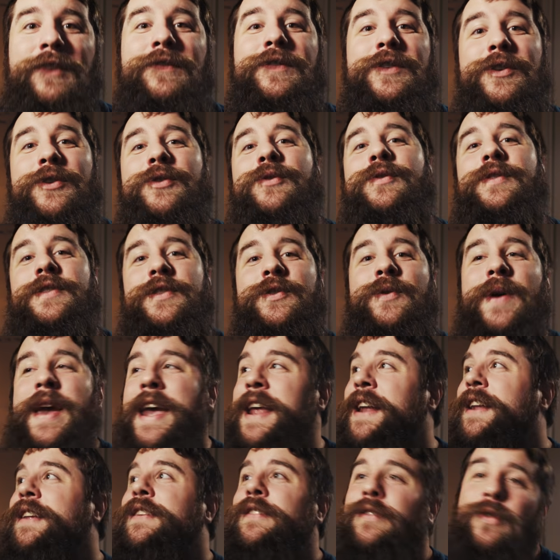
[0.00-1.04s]
if you do
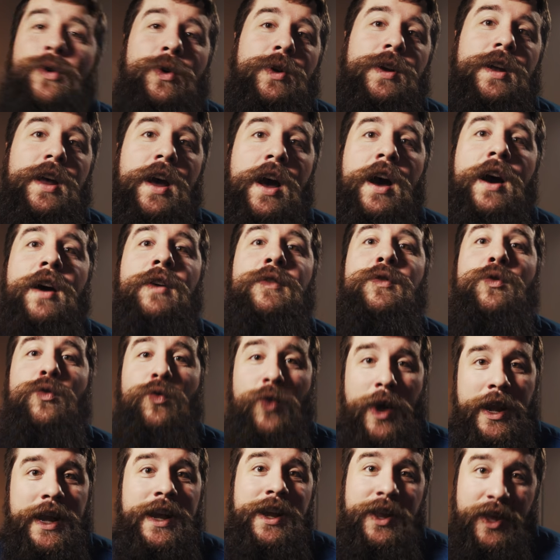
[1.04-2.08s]
any sort of
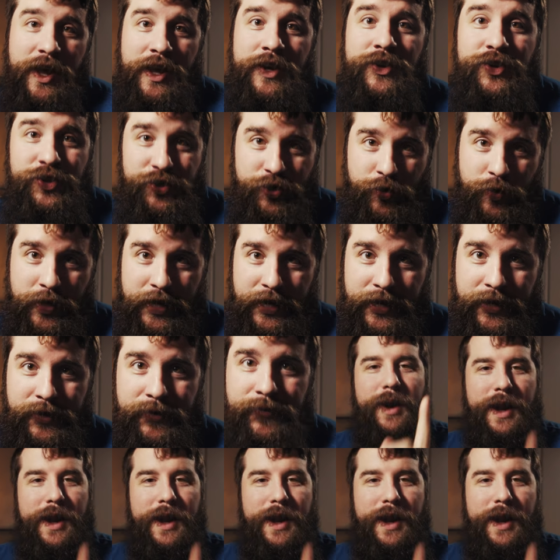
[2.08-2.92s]
run and gun shooting.